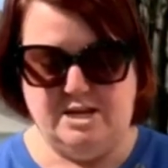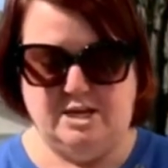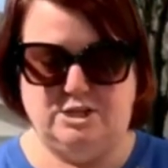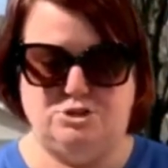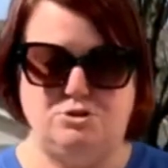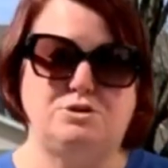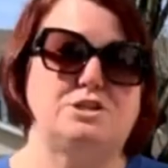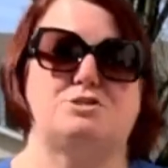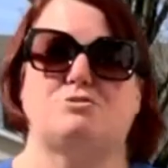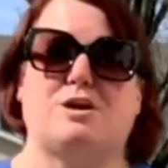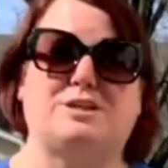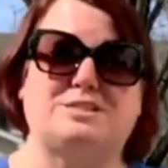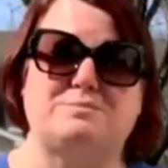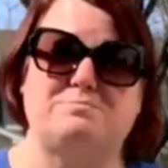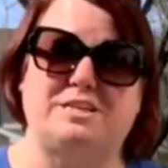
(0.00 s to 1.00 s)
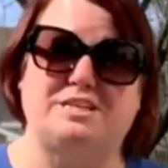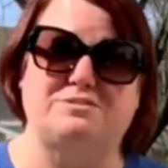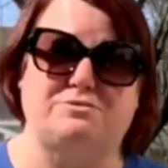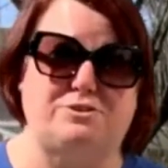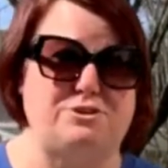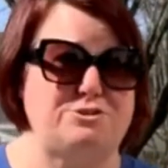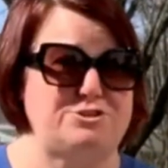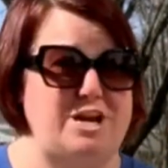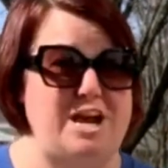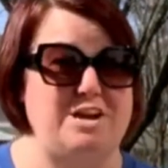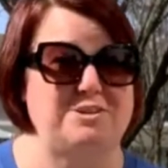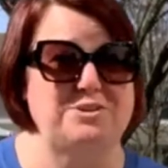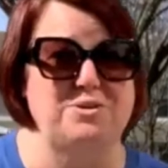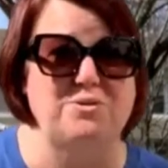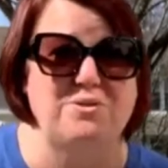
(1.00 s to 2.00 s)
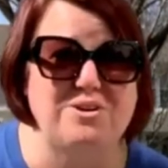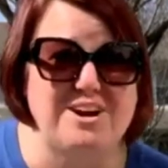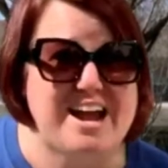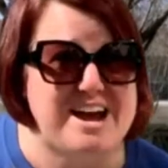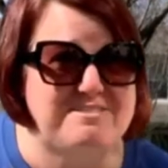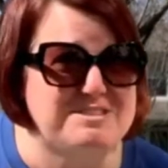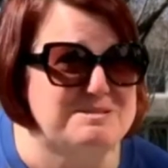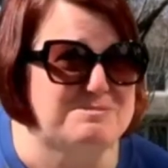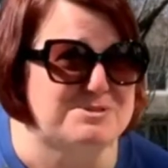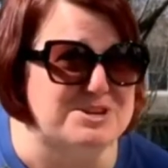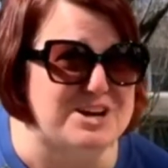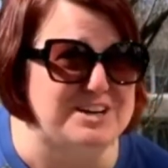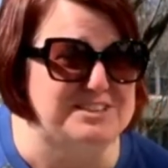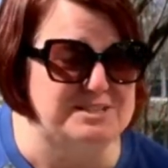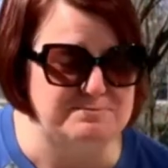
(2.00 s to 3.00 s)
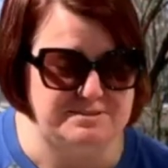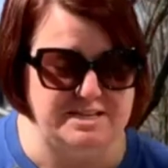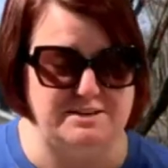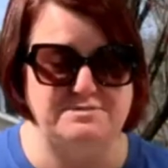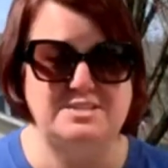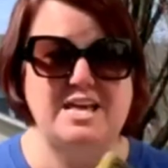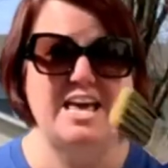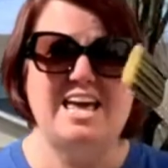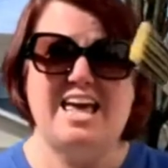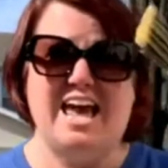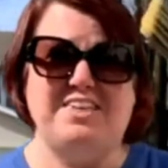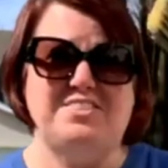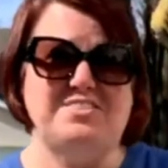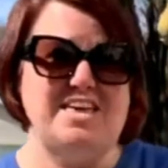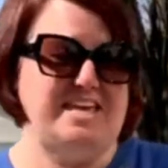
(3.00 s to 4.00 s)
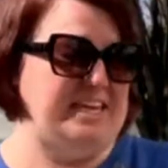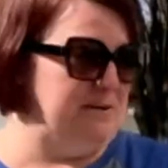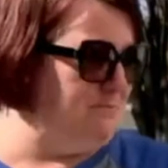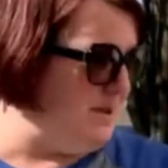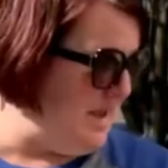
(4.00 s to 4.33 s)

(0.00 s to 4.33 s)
is you could draw some things for your child or have them draw it themselves, and then they can